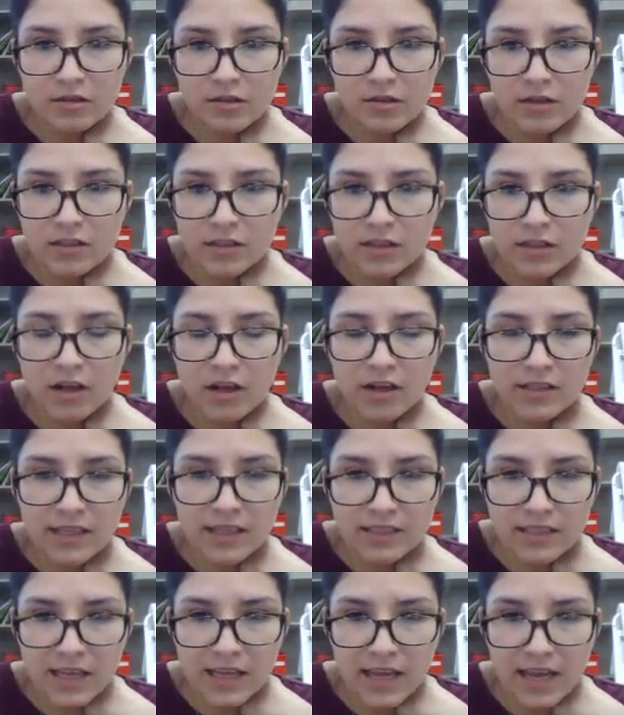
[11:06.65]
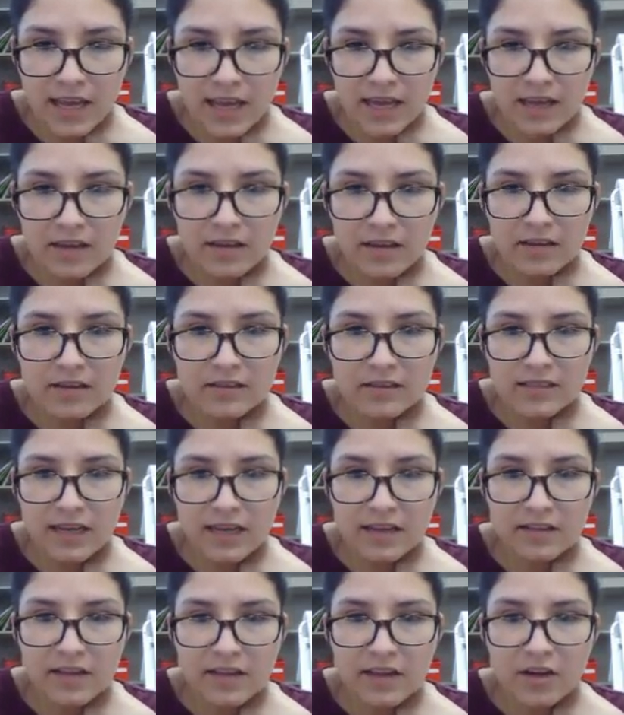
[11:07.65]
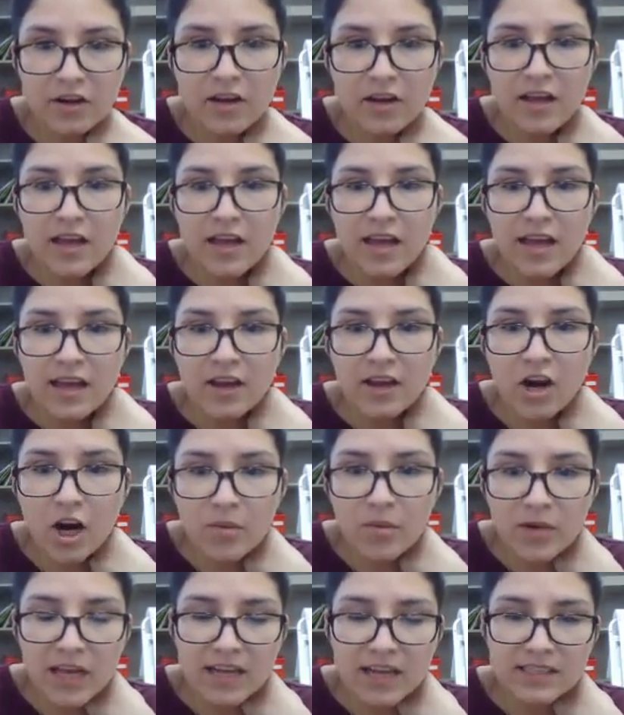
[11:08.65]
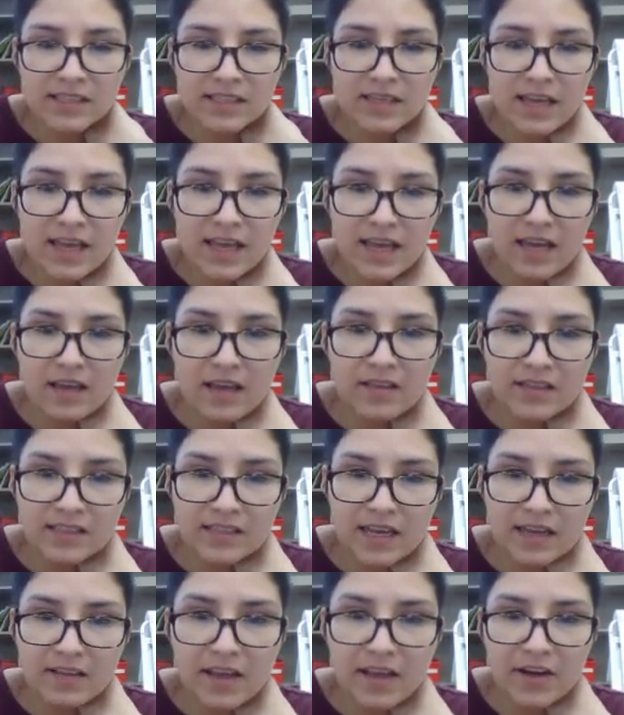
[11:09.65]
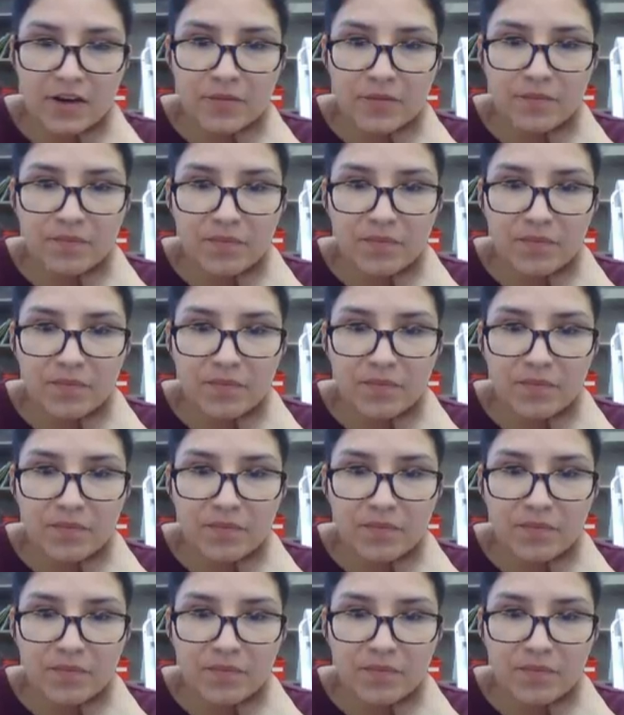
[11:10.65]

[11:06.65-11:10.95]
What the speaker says: Casales has an A, second letter, Carmody has an A in the second letter.